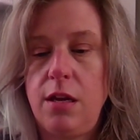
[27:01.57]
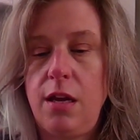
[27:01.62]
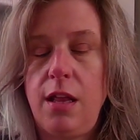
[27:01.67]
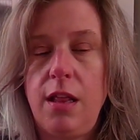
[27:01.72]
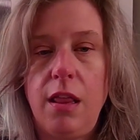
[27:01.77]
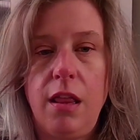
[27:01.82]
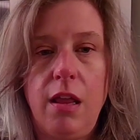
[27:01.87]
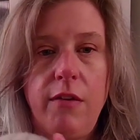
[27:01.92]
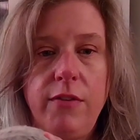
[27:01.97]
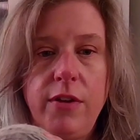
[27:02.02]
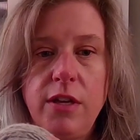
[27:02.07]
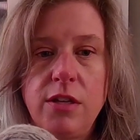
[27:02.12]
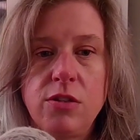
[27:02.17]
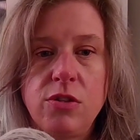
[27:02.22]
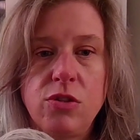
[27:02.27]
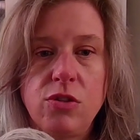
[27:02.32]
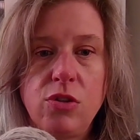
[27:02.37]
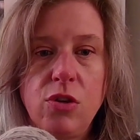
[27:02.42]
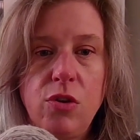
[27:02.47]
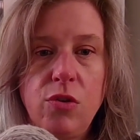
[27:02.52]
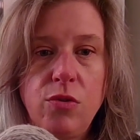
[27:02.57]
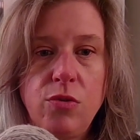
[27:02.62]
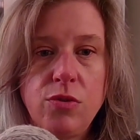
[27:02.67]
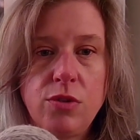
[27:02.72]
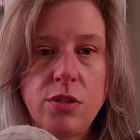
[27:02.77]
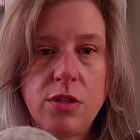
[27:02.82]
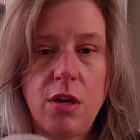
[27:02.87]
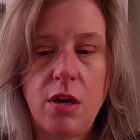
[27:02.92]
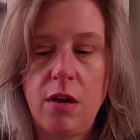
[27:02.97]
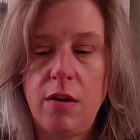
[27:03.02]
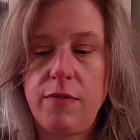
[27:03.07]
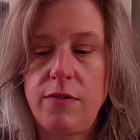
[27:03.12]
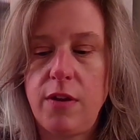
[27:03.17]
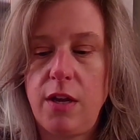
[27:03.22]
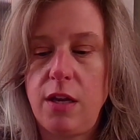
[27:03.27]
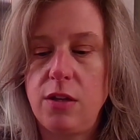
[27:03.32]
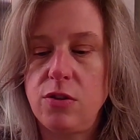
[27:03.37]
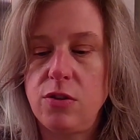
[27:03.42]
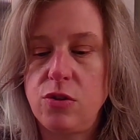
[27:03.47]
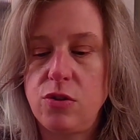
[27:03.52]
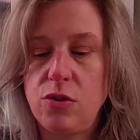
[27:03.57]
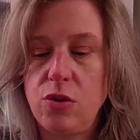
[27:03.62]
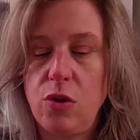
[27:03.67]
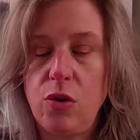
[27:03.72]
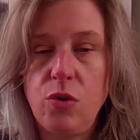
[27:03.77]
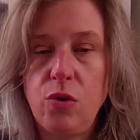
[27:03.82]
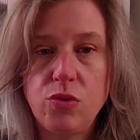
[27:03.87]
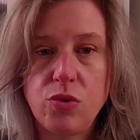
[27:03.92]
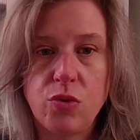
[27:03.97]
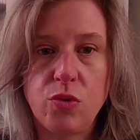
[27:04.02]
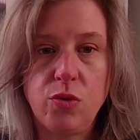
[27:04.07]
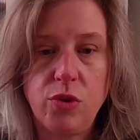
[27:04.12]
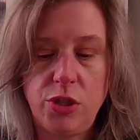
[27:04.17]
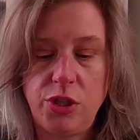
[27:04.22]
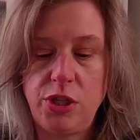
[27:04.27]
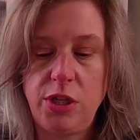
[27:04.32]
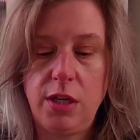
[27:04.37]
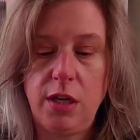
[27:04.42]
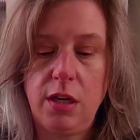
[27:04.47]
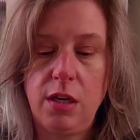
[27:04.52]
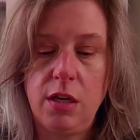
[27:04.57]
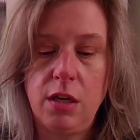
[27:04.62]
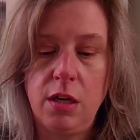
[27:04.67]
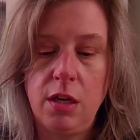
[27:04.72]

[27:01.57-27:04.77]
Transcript: love it. It's so soft and so squishy.